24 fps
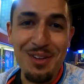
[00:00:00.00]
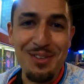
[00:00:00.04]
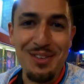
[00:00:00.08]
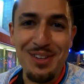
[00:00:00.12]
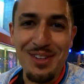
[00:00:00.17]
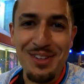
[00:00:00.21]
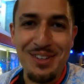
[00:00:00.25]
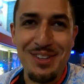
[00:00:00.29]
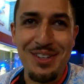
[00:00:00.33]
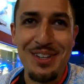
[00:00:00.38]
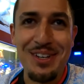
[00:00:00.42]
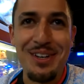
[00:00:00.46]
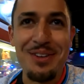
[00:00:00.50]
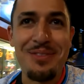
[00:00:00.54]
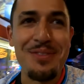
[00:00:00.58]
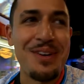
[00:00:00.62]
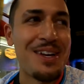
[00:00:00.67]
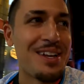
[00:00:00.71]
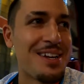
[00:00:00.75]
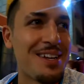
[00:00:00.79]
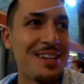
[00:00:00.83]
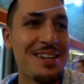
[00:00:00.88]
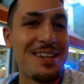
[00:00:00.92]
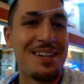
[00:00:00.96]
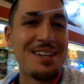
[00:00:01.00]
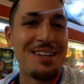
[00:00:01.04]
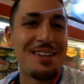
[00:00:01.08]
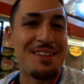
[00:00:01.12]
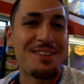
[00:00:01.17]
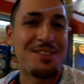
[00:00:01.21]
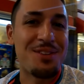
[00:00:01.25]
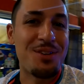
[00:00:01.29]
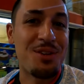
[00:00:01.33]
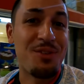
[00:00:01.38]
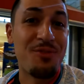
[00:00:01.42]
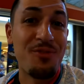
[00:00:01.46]
love this city, man. It
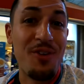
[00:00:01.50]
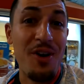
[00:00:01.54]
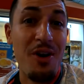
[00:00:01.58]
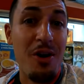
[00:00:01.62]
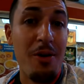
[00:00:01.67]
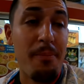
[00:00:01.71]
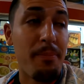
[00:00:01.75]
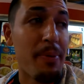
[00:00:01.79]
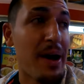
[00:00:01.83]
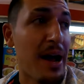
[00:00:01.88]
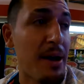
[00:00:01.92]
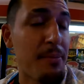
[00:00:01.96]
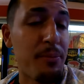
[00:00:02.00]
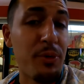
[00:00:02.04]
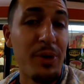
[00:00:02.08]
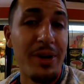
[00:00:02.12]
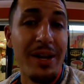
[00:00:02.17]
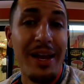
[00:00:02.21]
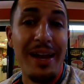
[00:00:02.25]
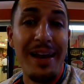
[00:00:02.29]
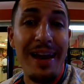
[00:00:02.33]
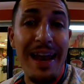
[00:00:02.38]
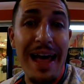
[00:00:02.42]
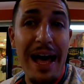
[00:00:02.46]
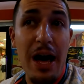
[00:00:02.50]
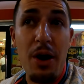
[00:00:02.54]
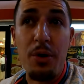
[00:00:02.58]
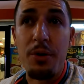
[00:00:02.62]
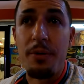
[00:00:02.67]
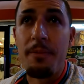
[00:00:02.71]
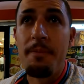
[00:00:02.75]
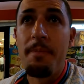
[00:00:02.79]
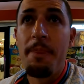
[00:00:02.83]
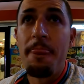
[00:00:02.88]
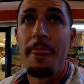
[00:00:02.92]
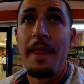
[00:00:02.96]
is just very vibrant and
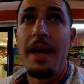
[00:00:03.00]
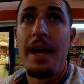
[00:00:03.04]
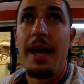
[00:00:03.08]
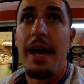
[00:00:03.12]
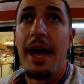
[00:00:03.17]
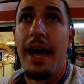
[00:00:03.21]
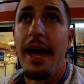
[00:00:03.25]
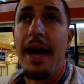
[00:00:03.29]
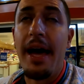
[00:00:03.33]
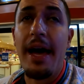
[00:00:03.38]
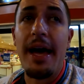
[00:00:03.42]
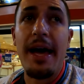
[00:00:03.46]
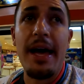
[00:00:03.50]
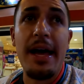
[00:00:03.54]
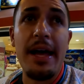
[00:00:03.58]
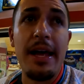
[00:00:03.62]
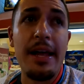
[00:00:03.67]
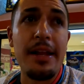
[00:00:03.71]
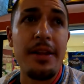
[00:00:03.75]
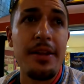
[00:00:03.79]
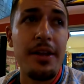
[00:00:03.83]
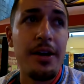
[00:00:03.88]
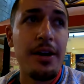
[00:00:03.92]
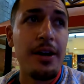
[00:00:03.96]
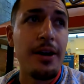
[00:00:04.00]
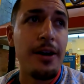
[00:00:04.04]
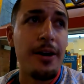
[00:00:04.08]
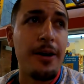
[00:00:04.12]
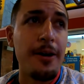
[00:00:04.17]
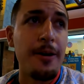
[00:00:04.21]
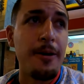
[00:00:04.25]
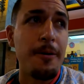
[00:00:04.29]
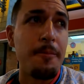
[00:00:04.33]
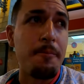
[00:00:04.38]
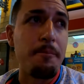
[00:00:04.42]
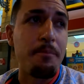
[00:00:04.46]
loud. And
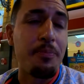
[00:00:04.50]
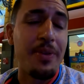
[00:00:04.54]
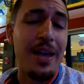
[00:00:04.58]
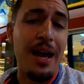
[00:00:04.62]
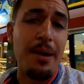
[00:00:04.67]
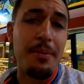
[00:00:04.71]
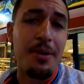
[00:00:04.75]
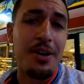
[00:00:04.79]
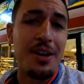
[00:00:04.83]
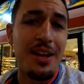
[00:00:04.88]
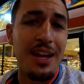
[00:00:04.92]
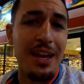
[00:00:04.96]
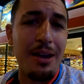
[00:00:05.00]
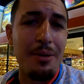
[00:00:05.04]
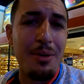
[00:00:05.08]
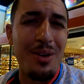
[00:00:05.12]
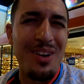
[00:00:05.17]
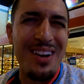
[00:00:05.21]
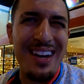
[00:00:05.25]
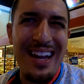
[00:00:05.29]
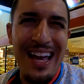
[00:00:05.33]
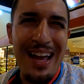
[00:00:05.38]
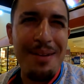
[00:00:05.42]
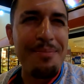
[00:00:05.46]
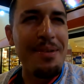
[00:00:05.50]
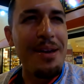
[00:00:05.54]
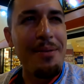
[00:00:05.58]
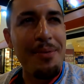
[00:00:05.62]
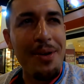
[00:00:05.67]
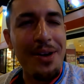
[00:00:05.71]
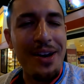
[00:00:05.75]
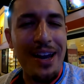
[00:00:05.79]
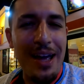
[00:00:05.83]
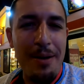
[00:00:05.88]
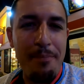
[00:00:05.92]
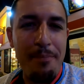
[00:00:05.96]
um, yeah, I'm gonna give it a nine, maybe a